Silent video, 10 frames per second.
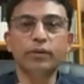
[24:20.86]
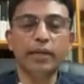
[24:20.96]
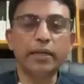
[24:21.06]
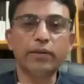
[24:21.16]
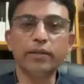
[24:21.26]

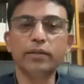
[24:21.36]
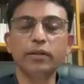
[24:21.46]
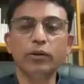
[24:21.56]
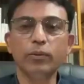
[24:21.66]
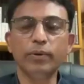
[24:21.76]
across the
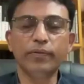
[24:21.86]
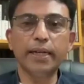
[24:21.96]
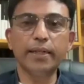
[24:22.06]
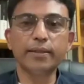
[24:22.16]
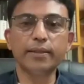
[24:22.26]
globe, if
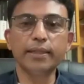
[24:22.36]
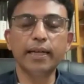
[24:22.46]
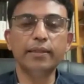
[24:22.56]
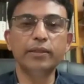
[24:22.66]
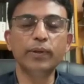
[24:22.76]
that is a
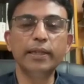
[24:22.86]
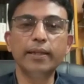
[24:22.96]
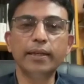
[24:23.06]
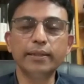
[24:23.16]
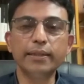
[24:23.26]
challenge, when
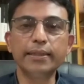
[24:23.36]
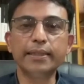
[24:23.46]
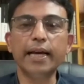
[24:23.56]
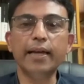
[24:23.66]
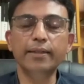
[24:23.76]
there is a
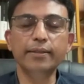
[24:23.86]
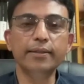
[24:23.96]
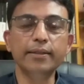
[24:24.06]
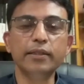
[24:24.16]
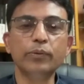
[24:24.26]

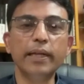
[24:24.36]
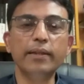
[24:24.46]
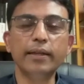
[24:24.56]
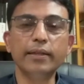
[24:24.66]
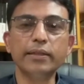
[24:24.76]
challenge is when
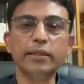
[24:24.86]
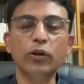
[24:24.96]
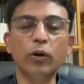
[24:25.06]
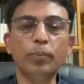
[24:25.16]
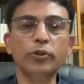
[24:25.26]
there is an
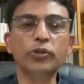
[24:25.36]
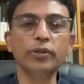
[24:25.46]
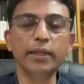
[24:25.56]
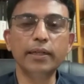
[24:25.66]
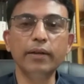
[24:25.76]

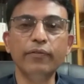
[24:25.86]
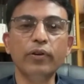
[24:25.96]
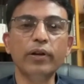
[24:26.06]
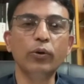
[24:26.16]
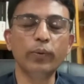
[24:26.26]
opportunity
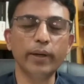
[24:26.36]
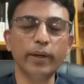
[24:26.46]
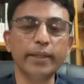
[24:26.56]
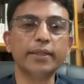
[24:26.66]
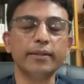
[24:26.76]
for
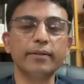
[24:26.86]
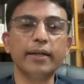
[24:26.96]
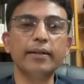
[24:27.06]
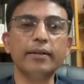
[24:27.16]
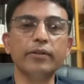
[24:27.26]
innovation,
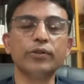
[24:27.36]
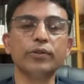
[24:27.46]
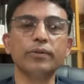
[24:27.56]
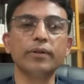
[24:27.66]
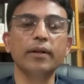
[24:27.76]
right?
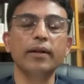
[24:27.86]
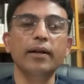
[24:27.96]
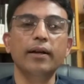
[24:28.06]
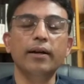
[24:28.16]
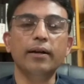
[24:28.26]
So
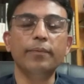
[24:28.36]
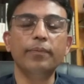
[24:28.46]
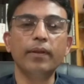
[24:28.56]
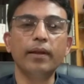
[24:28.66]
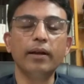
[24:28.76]

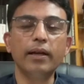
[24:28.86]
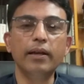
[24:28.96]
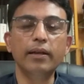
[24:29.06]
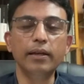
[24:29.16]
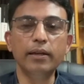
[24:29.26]

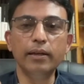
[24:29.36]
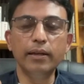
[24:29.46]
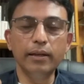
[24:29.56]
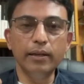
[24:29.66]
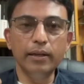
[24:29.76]
in
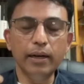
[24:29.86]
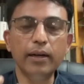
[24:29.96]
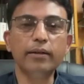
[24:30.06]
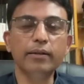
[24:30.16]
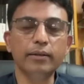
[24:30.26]
ER
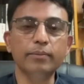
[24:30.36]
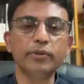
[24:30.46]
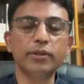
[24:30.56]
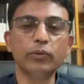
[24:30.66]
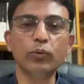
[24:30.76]

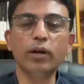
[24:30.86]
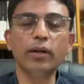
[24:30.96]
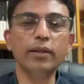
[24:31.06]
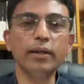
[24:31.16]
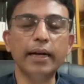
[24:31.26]
terms, what
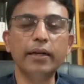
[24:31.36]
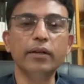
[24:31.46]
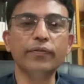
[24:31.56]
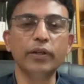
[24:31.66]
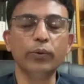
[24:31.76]
are the kind
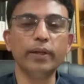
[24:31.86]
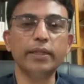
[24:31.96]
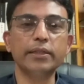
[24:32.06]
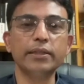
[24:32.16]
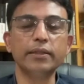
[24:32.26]
of
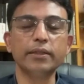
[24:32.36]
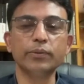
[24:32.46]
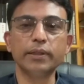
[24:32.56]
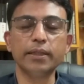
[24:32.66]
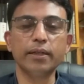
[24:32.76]
innovations
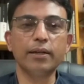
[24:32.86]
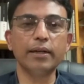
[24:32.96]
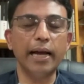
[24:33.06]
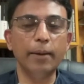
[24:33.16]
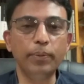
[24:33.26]
which are
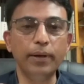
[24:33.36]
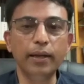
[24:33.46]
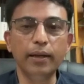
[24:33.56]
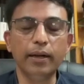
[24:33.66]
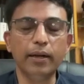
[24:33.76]

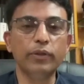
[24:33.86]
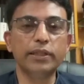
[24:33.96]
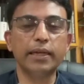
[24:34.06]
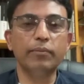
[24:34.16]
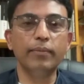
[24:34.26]
happening and
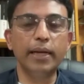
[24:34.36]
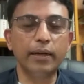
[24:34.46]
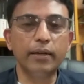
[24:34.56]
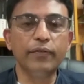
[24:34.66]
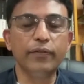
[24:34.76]
which can make
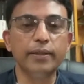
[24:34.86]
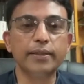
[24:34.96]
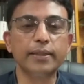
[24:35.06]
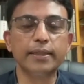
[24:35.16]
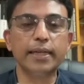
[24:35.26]
a difference?
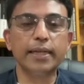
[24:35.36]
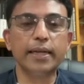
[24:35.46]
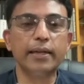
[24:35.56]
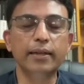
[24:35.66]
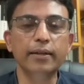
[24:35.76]
Is
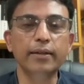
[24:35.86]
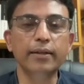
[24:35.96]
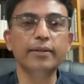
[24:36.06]
there any?